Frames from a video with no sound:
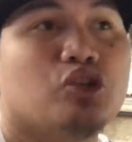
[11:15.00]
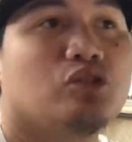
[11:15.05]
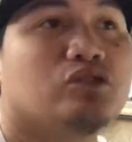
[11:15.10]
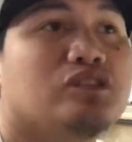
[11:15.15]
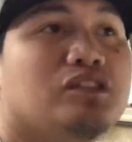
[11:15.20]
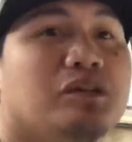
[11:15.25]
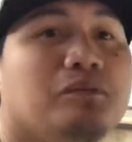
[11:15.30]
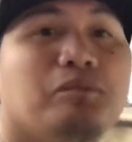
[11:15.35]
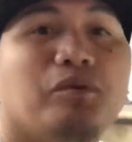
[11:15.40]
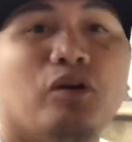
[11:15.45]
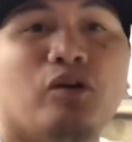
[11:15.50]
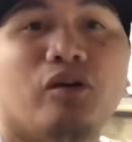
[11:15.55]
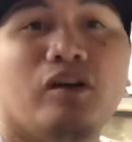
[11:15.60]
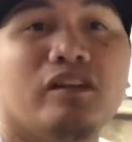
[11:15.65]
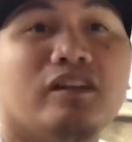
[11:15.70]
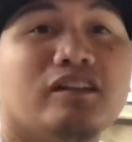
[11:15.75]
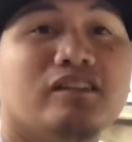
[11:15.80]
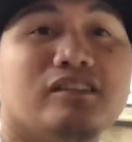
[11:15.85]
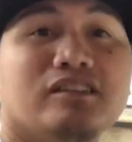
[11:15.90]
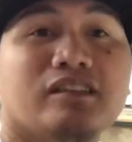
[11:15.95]
Cebu
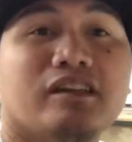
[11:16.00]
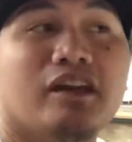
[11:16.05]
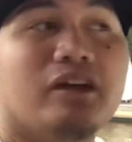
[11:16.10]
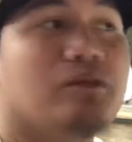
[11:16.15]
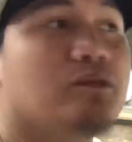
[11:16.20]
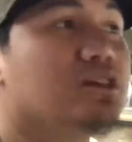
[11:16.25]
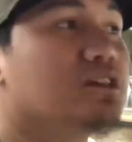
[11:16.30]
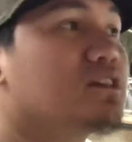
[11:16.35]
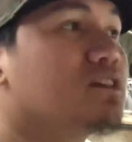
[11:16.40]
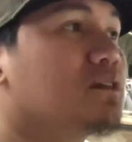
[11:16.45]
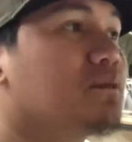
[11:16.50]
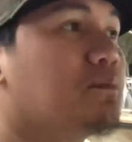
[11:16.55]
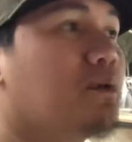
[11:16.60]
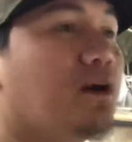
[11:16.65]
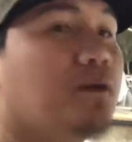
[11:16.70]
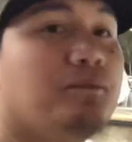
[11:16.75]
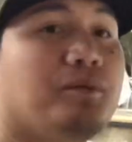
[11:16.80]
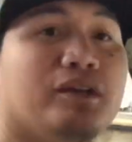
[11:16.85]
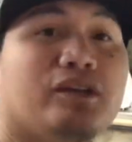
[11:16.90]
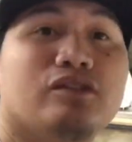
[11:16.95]
and the skewers, the
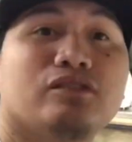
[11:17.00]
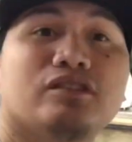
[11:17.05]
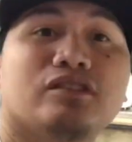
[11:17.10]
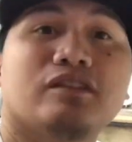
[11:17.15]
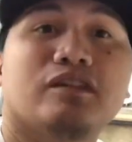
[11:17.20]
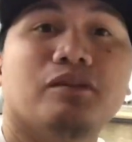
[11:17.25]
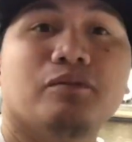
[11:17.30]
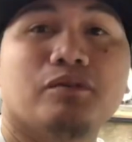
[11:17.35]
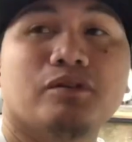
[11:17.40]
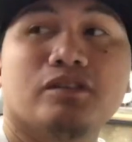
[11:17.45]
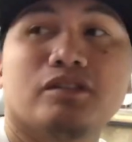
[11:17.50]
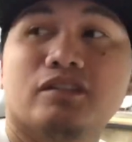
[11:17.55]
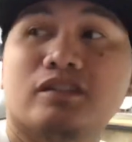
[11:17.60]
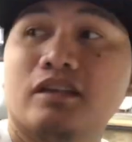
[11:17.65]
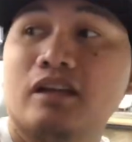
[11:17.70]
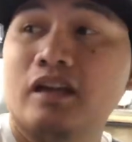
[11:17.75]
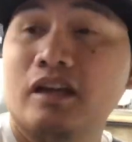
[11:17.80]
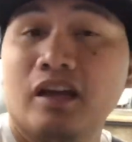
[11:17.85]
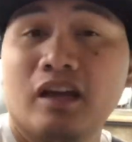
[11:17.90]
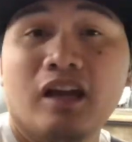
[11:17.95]
barbecue skewers.
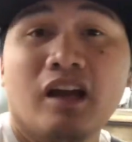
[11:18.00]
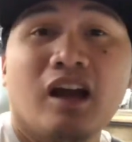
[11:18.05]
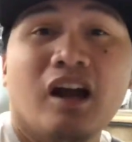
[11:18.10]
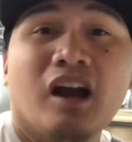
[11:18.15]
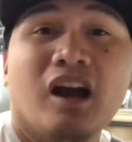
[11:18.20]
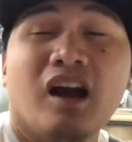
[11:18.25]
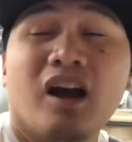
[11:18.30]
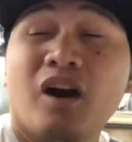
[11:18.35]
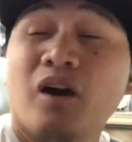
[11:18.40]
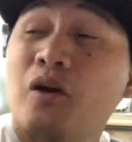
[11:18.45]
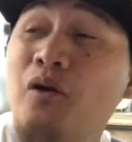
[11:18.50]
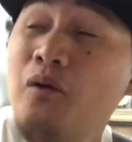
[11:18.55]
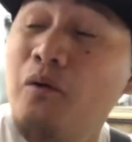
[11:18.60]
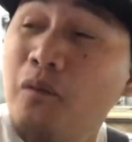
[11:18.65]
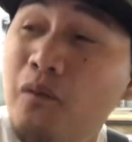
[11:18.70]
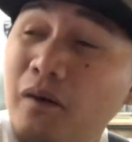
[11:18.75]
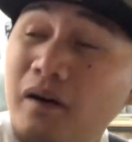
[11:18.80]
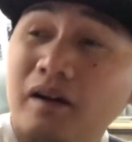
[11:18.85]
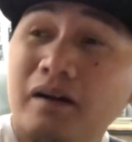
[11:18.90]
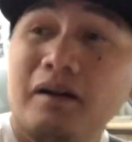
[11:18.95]

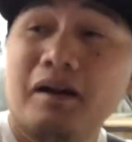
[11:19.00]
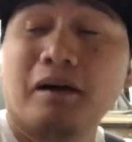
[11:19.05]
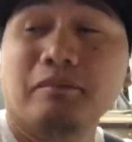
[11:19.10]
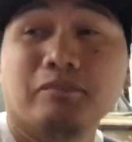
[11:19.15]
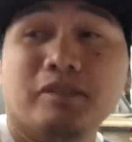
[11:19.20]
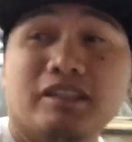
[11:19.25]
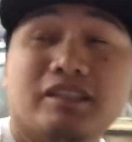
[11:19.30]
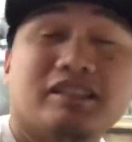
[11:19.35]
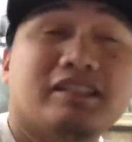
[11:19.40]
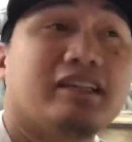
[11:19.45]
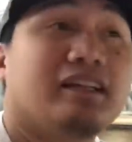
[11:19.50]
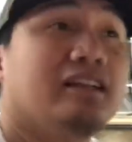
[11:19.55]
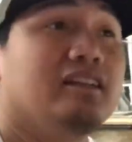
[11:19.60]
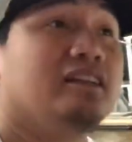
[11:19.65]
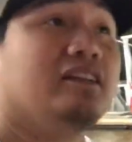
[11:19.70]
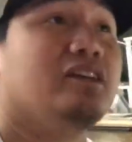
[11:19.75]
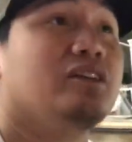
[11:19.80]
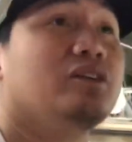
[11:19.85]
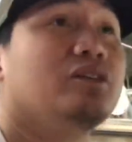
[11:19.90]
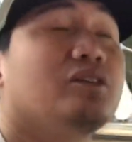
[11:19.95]
Well, I'm gonna tell
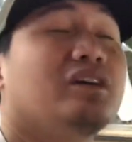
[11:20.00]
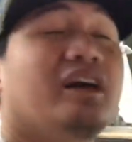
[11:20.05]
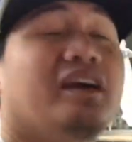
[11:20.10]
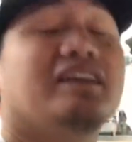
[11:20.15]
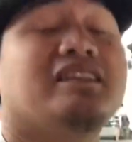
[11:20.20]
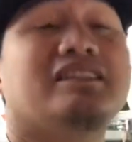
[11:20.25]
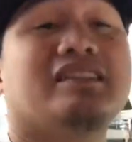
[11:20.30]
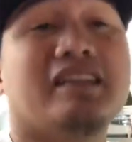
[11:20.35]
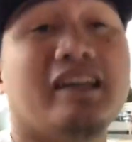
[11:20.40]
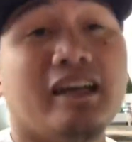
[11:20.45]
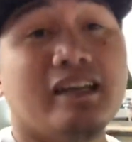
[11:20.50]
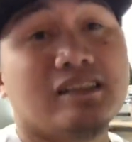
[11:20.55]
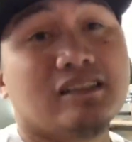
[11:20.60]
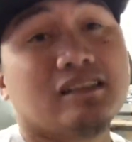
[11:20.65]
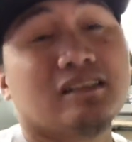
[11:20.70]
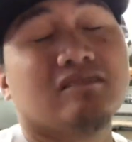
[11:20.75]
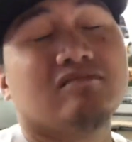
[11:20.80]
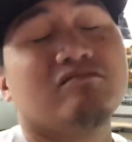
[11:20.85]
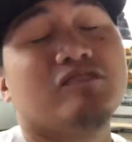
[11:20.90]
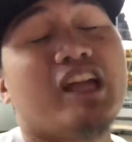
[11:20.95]
you, it
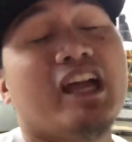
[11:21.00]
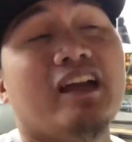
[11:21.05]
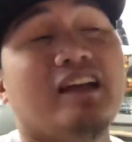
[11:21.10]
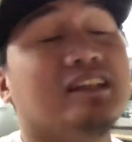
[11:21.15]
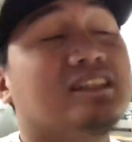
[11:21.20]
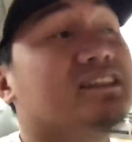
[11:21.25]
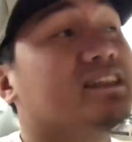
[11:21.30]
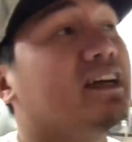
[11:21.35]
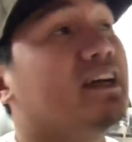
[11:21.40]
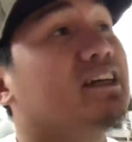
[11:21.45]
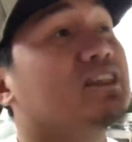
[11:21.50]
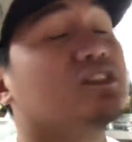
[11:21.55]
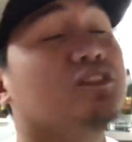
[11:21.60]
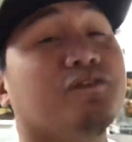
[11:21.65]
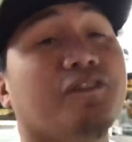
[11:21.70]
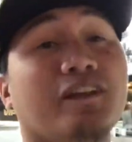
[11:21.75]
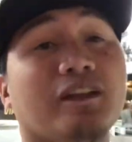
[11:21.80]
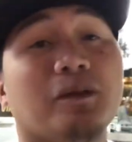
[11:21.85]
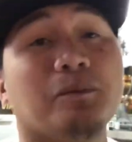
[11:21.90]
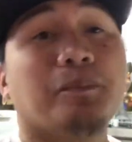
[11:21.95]
tastes
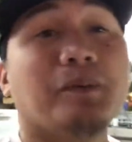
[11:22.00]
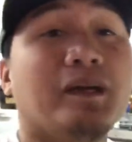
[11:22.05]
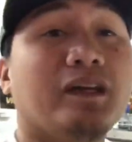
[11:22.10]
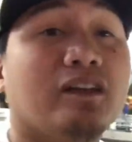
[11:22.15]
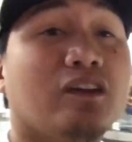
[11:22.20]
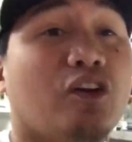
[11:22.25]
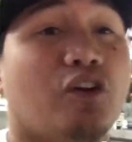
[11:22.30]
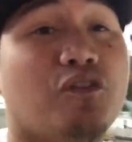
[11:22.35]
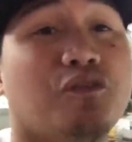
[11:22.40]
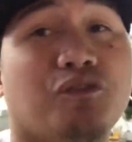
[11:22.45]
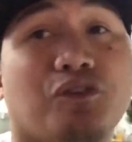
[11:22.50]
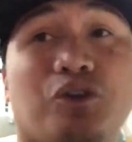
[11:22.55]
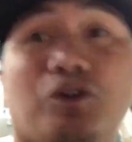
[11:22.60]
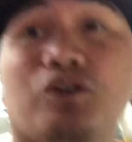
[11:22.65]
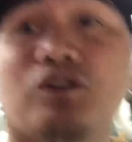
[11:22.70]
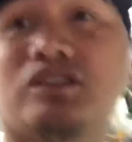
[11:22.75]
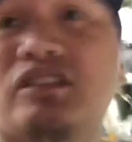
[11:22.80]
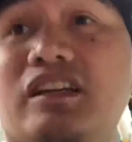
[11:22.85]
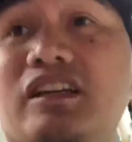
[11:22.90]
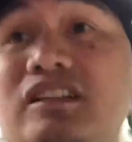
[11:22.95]
Filipino, of
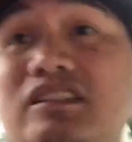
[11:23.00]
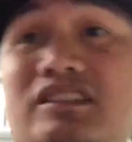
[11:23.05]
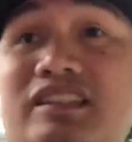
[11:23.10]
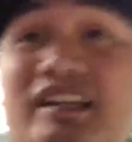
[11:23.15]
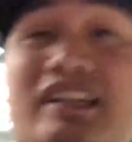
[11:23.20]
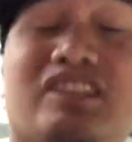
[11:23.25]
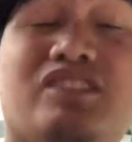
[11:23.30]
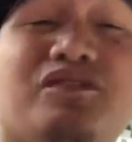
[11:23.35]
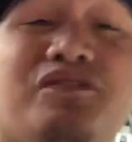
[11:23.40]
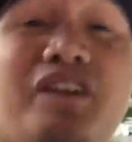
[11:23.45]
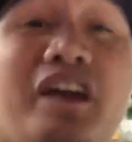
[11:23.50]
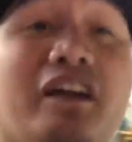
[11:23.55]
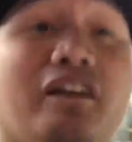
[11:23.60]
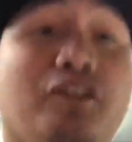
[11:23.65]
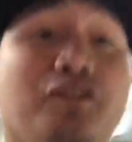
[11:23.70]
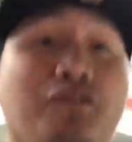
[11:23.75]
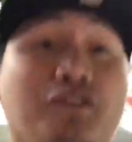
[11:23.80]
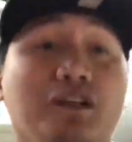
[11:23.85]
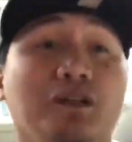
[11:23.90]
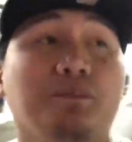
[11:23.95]
course. It tastes
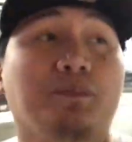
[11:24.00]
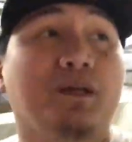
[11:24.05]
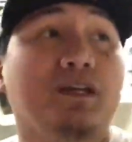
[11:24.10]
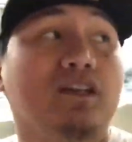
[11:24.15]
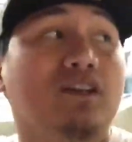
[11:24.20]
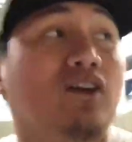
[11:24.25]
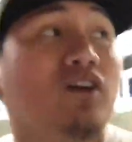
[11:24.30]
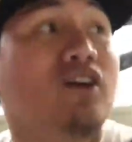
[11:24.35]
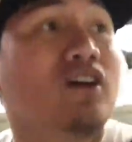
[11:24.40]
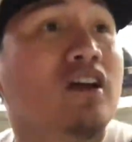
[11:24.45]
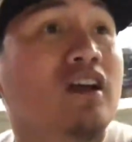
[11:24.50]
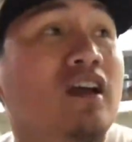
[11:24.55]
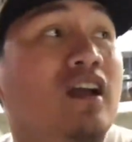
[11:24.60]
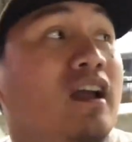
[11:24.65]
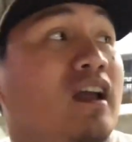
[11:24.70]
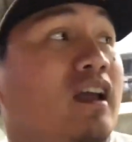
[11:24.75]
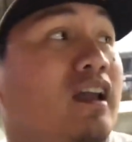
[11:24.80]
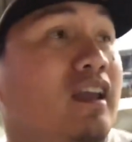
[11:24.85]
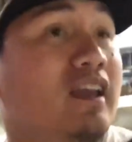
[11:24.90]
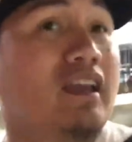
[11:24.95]
very Filipino,
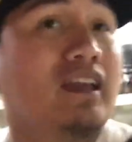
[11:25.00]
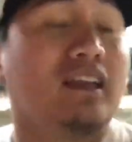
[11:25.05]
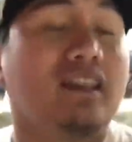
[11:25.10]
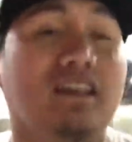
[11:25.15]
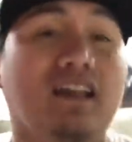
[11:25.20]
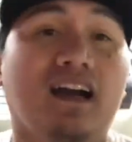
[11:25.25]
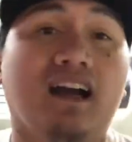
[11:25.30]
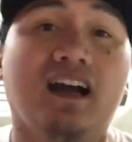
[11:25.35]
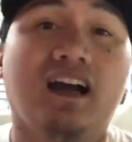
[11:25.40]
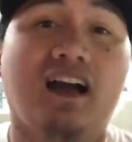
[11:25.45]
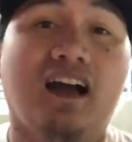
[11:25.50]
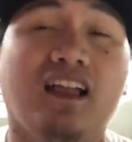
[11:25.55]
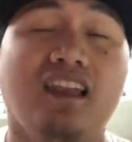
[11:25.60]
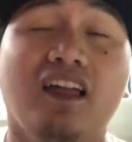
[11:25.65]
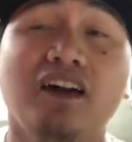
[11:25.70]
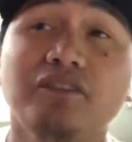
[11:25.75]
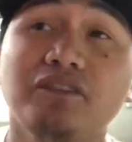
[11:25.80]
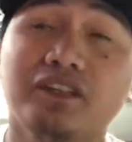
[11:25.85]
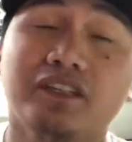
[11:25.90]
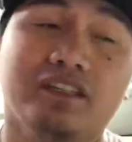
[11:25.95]
and I
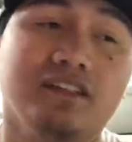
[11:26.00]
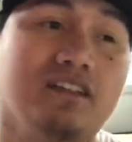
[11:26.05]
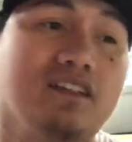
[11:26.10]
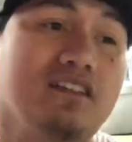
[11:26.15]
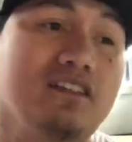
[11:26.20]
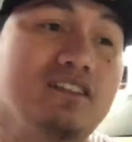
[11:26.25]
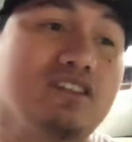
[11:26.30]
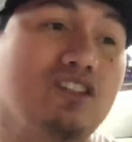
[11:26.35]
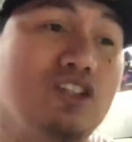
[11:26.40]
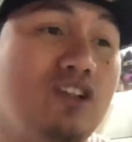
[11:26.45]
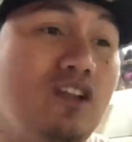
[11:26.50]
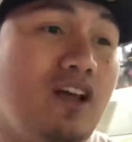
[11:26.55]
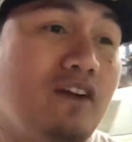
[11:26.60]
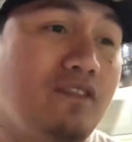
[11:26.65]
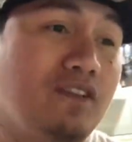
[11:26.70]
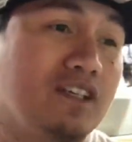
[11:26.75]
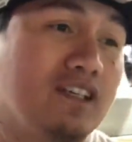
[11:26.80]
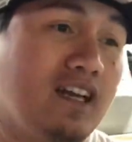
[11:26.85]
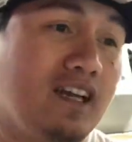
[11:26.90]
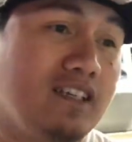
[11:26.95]
love it. Do you love
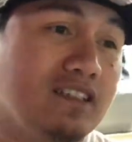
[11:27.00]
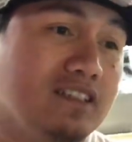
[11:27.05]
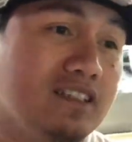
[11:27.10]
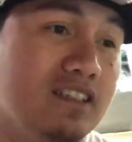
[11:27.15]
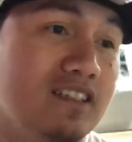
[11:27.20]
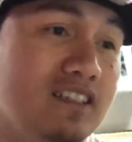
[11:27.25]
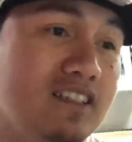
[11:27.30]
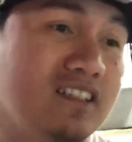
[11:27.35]
it, guys?